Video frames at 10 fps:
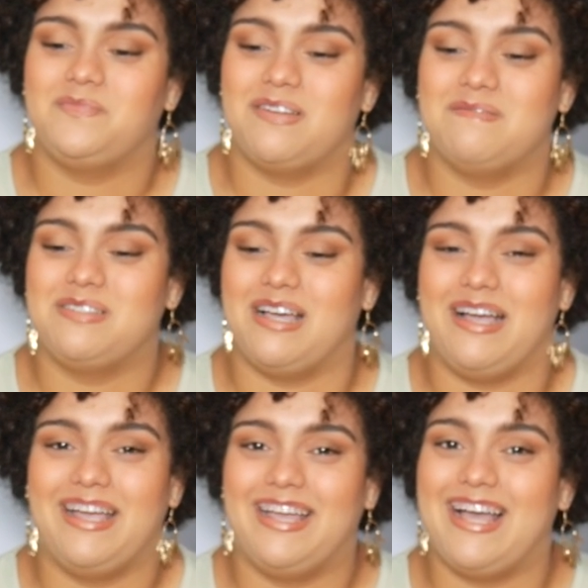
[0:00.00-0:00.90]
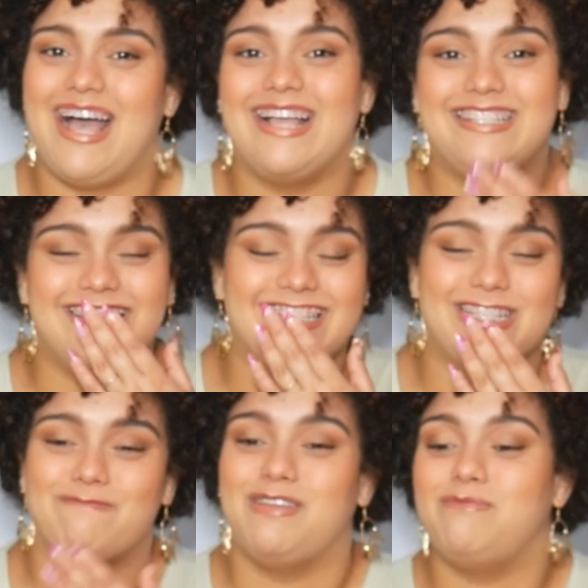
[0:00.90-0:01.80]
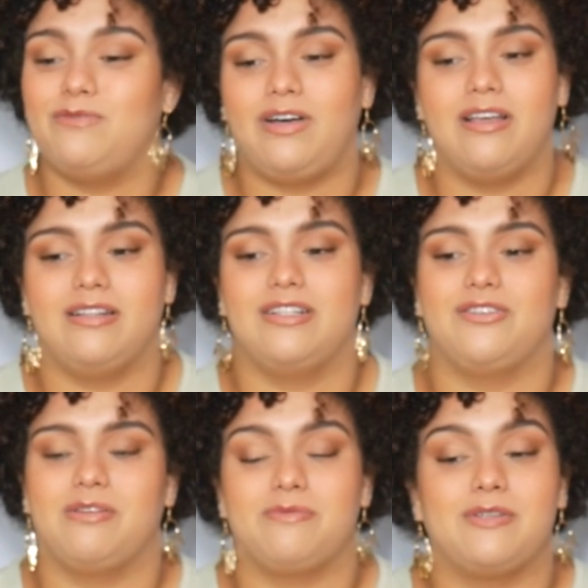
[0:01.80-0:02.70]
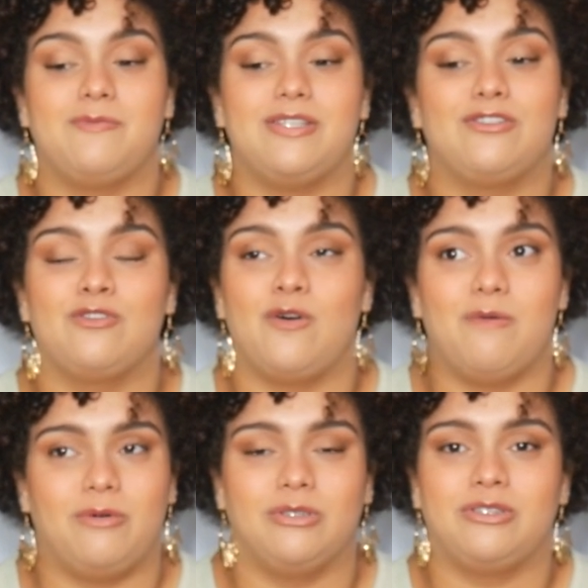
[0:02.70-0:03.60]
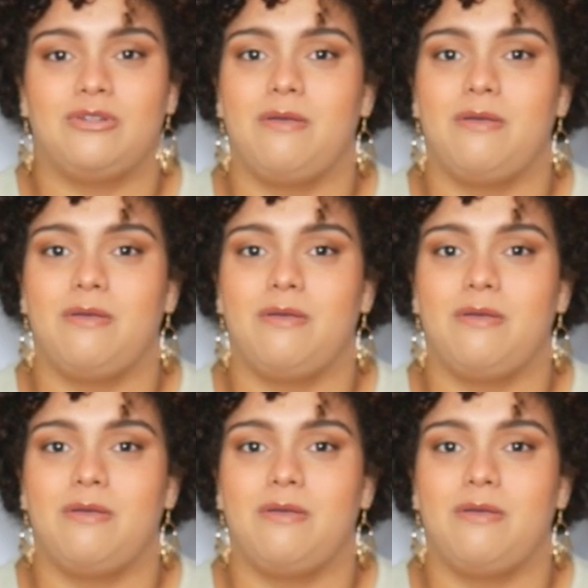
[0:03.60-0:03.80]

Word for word: I'm sorry. I just people following their dreams makes me so emotional.